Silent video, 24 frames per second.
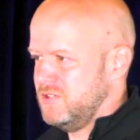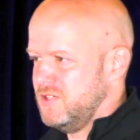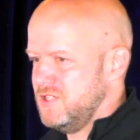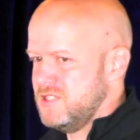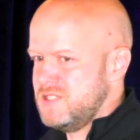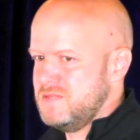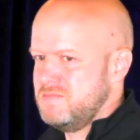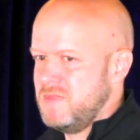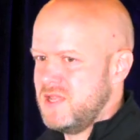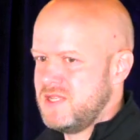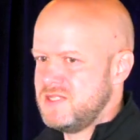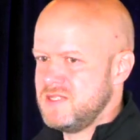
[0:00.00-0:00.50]

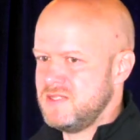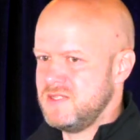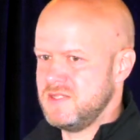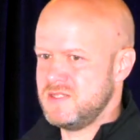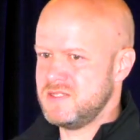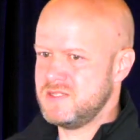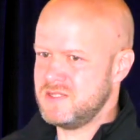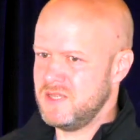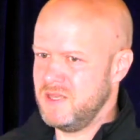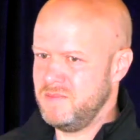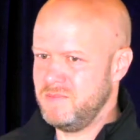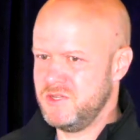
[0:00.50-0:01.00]
This makes
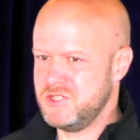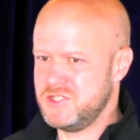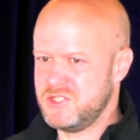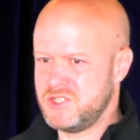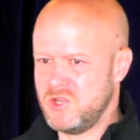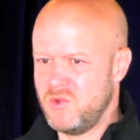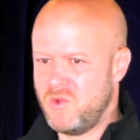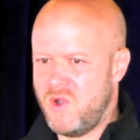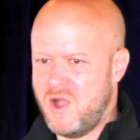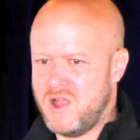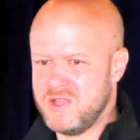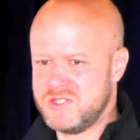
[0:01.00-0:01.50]
this image
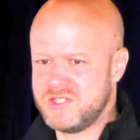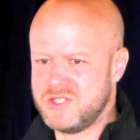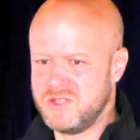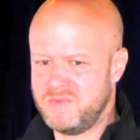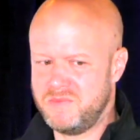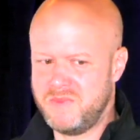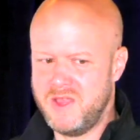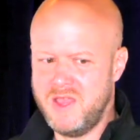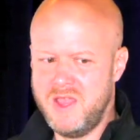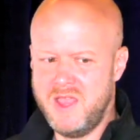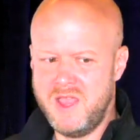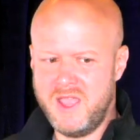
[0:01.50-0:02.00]
so
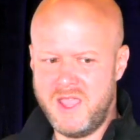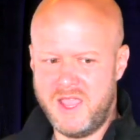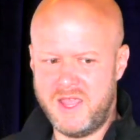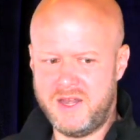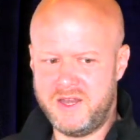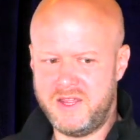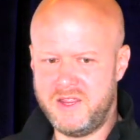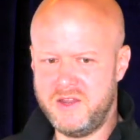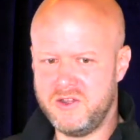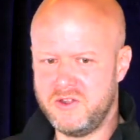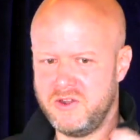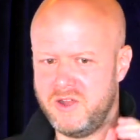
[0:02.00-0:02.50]
awesome.
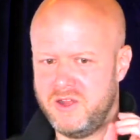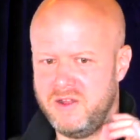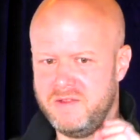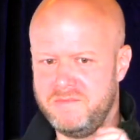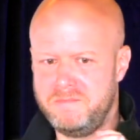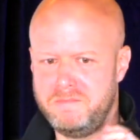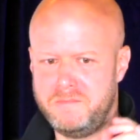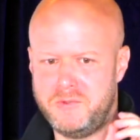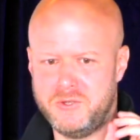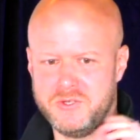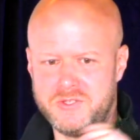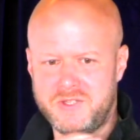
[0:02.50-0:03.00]
And here I'll
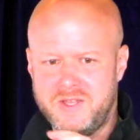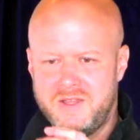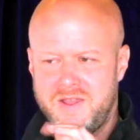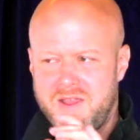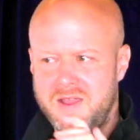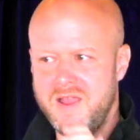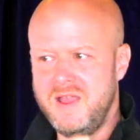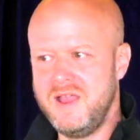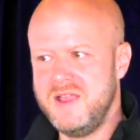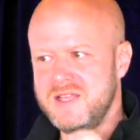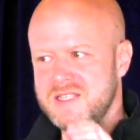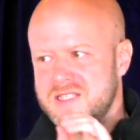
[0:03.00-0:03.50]
put
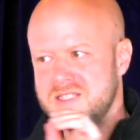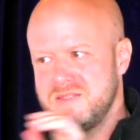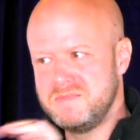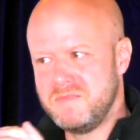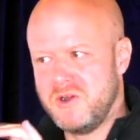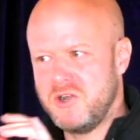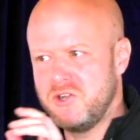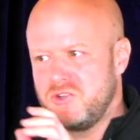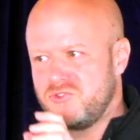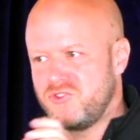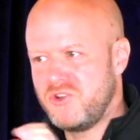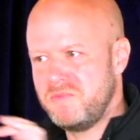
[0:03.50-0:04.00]
a
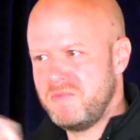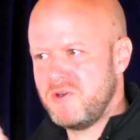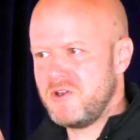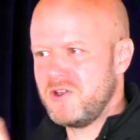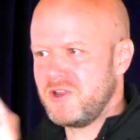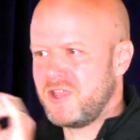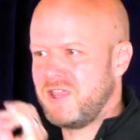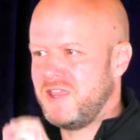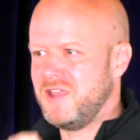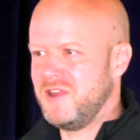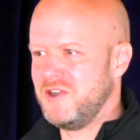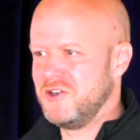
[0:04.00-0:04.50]
smart
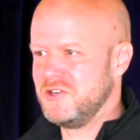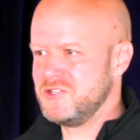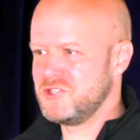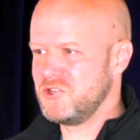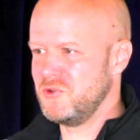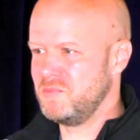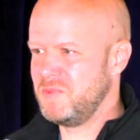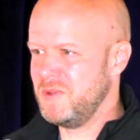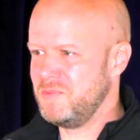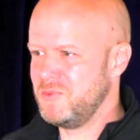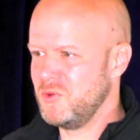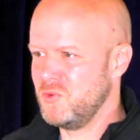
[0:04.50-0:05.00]
remark here
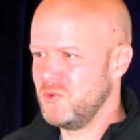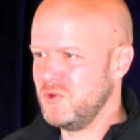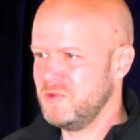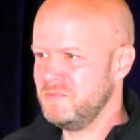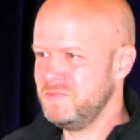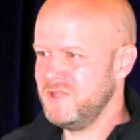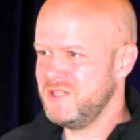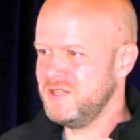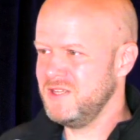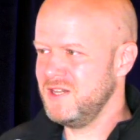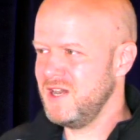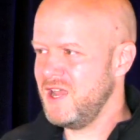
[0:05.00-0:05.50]
so people will
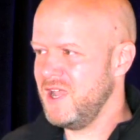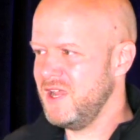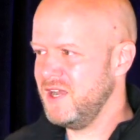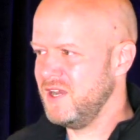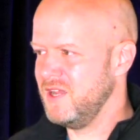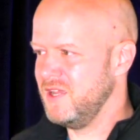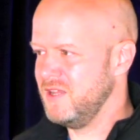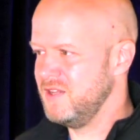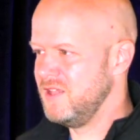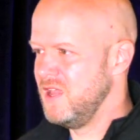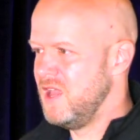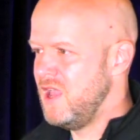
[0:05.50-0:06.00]
be
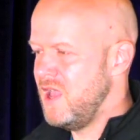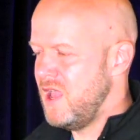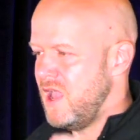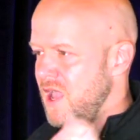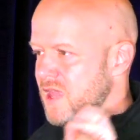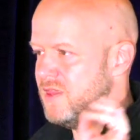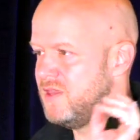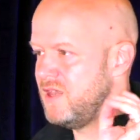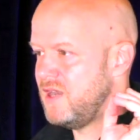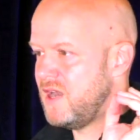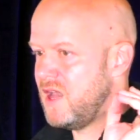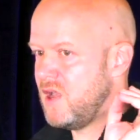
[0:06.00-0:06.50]
delighted.
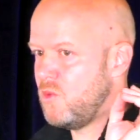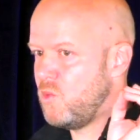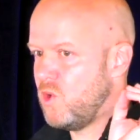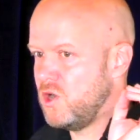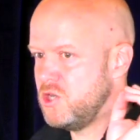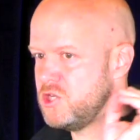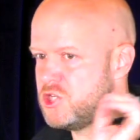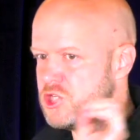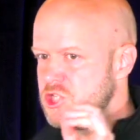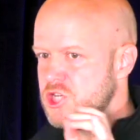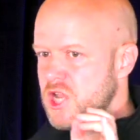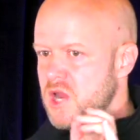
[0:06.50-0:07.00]
And then I
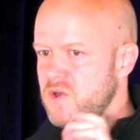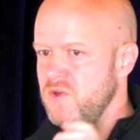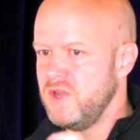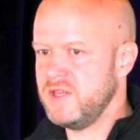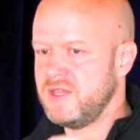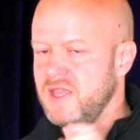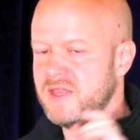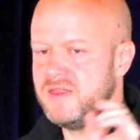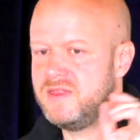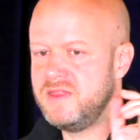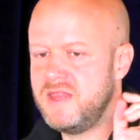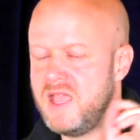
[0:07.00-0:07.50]
want to share
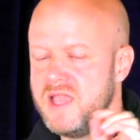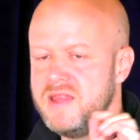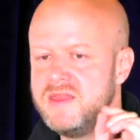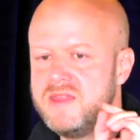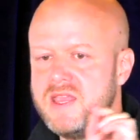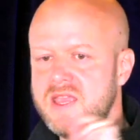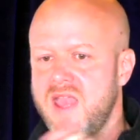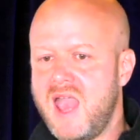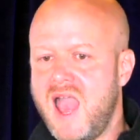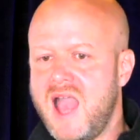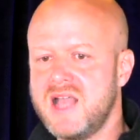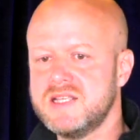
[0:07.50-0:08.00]
it. And then
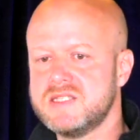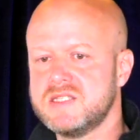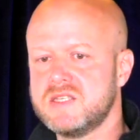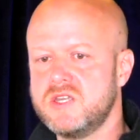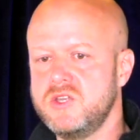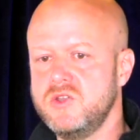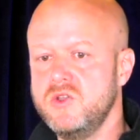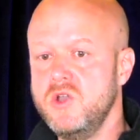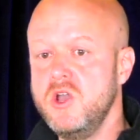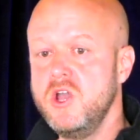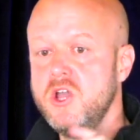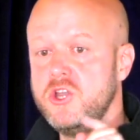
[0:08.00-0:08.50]
they
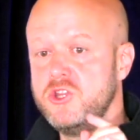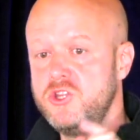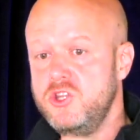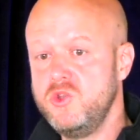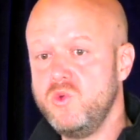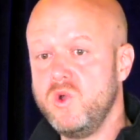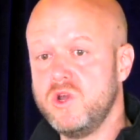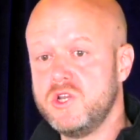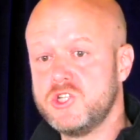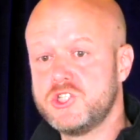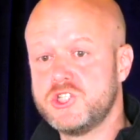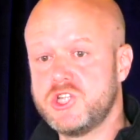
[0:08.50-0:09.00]
ask you, do
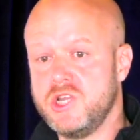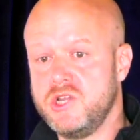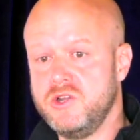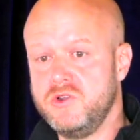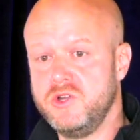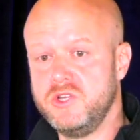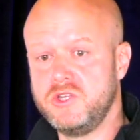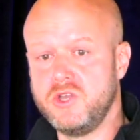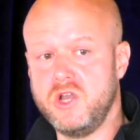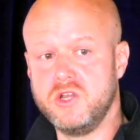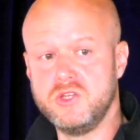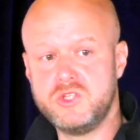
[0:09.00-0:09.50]
you want to
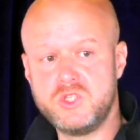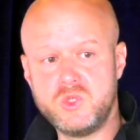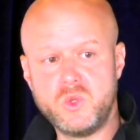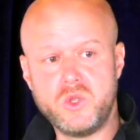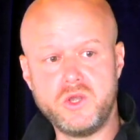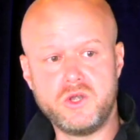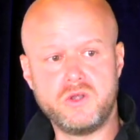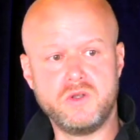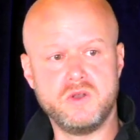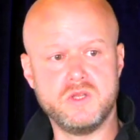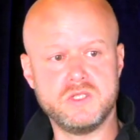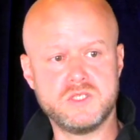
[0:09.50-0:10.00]
share it on
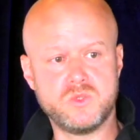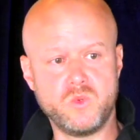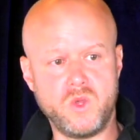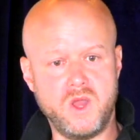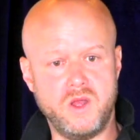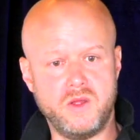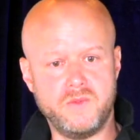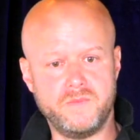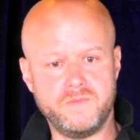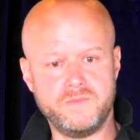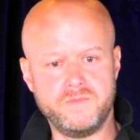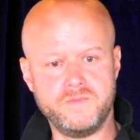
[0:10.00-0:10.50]
Twitter as
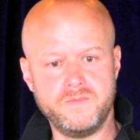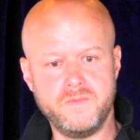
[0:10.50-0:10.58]
well?